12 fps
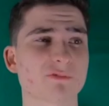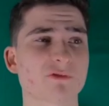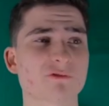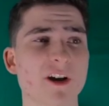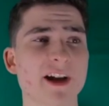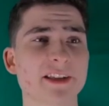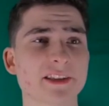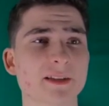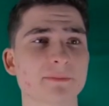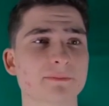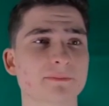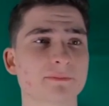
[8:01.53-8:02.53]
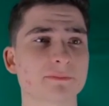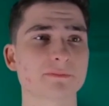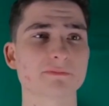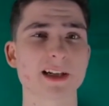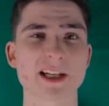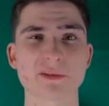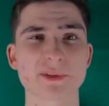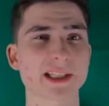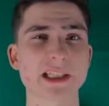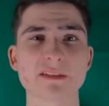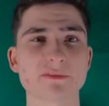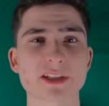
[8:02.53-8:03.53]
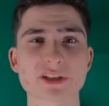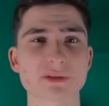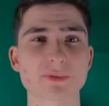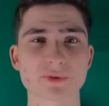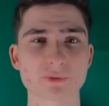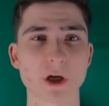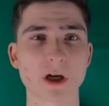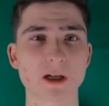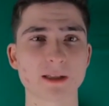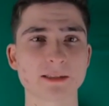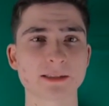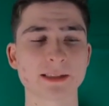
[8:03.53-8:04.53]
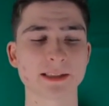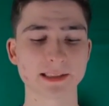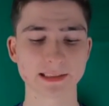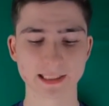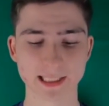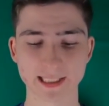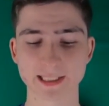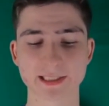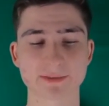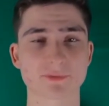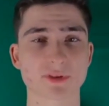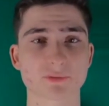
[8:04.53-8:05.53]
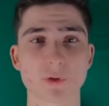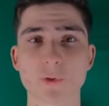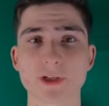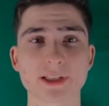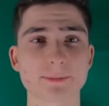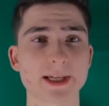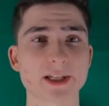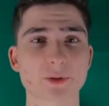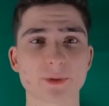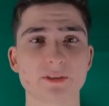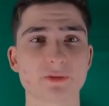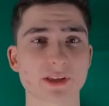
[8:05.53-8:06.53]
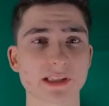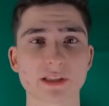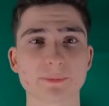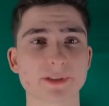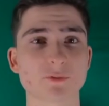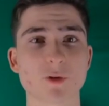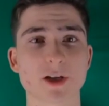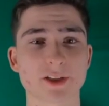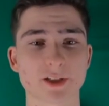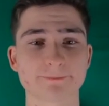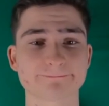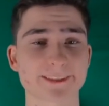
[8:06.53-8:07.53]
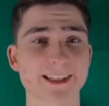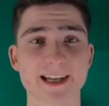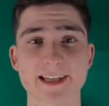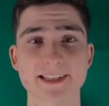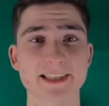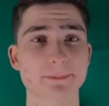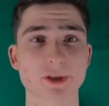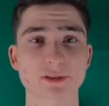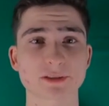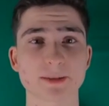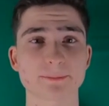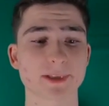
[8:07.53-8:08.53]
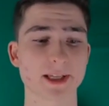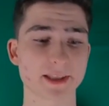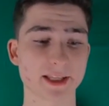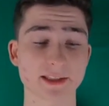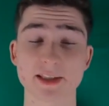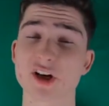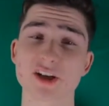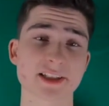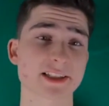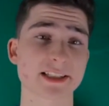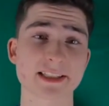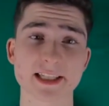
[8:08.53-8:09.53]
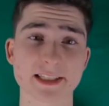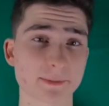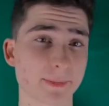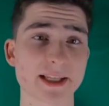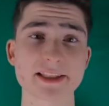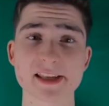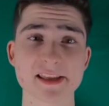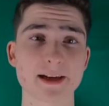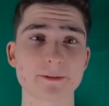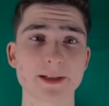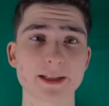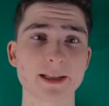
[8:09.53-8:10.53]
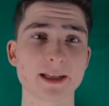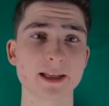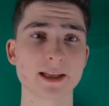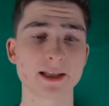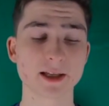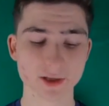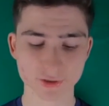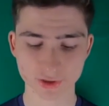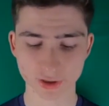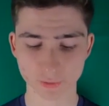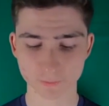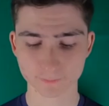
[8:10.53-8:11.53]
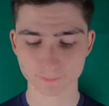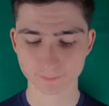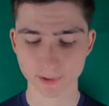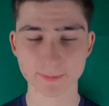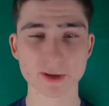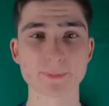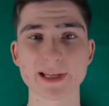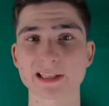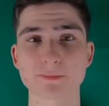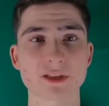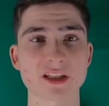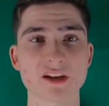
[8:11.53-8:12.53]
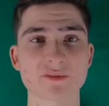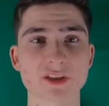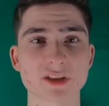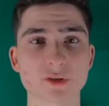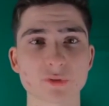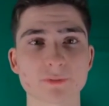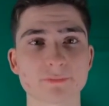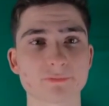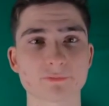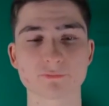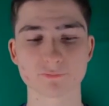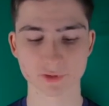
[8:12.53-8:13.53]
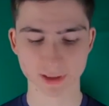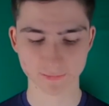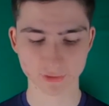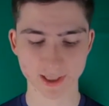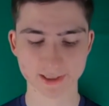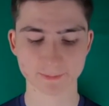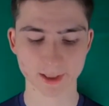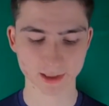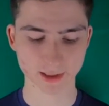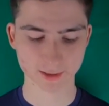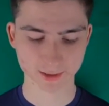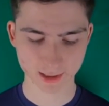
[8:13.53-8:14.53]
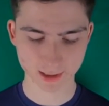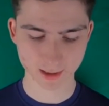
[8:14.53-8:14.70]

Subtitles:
frying them. I don't like eating vegetables raw. I throw it in the microwave with a little bit of water, and I steam cook them, and they honestly taste amazing that way. So maybe I'll bake them in the oven too, to give you guys some ideas.